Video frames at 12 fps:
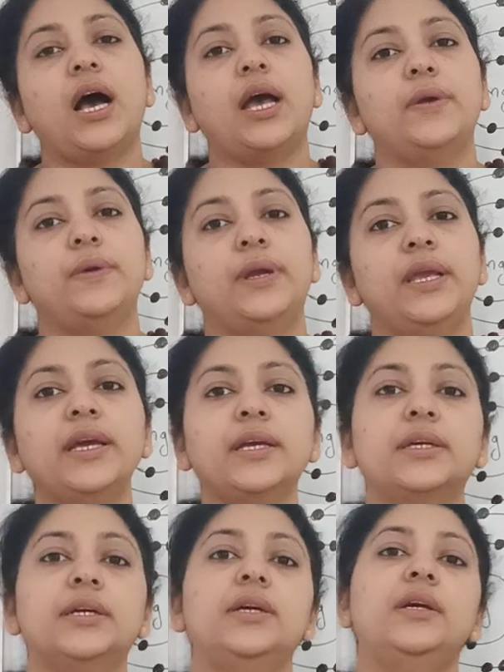ionic
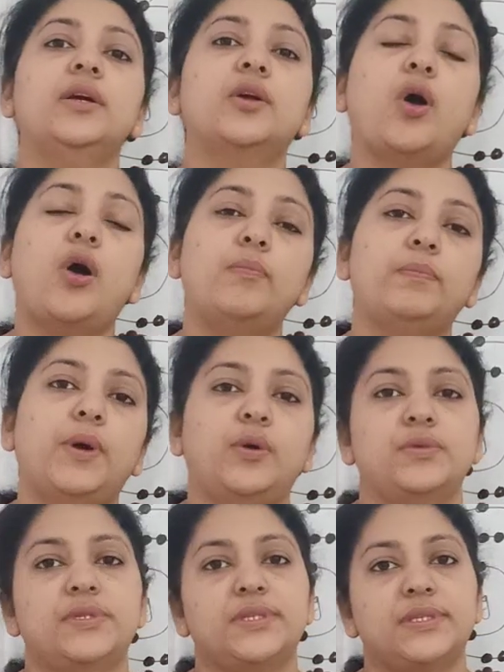
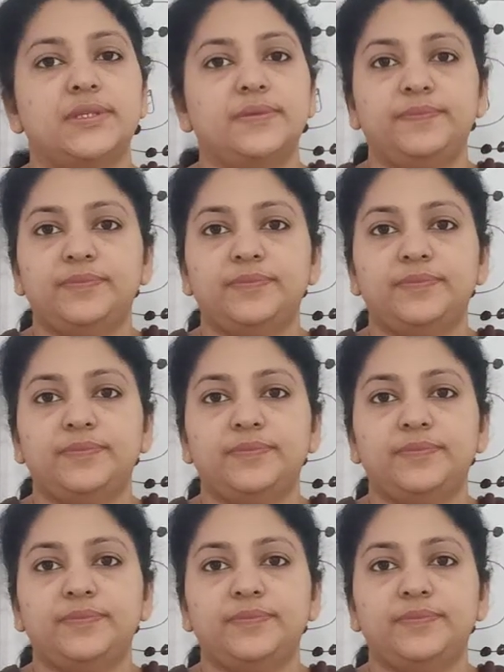compounds.